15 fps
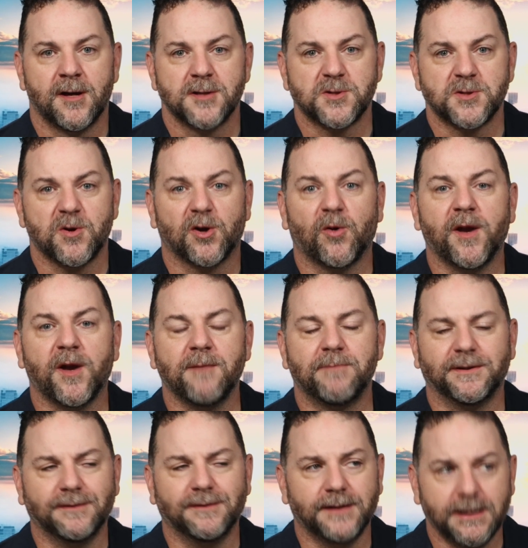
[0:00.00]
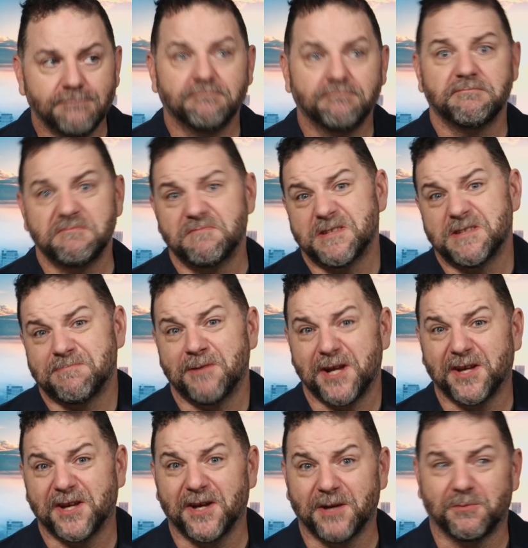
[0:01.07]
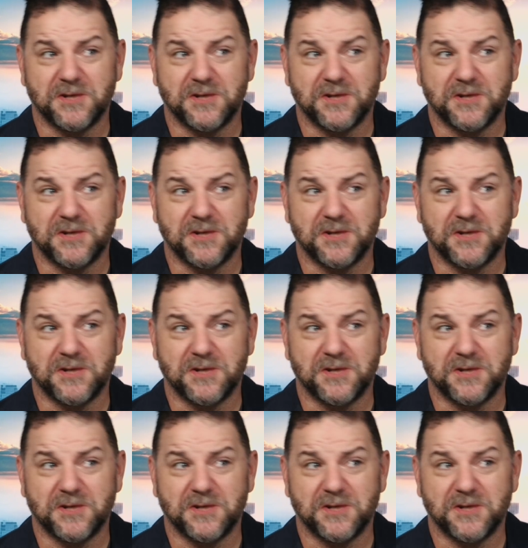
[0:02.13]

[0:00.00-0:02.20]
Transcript: So her credibility is pretty good,